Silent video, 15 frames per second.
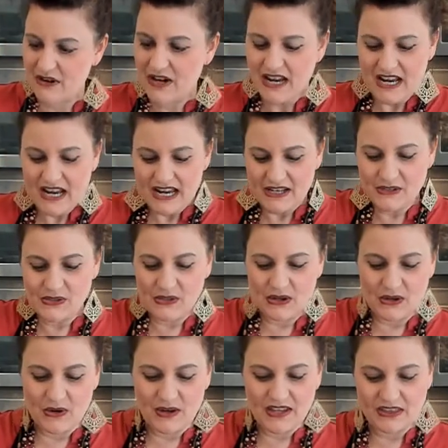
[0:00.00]
And so
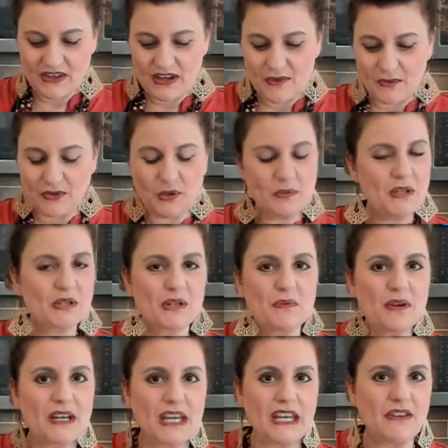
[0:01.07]
I thought, well, nobody's going to want to
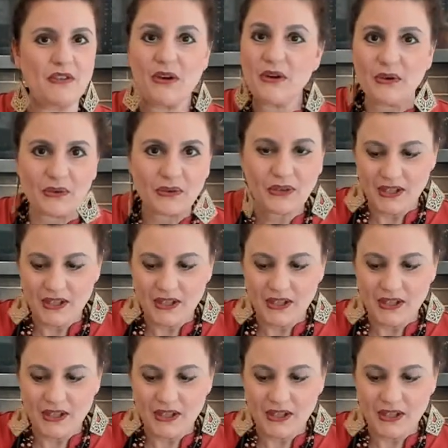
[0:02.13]
eat those.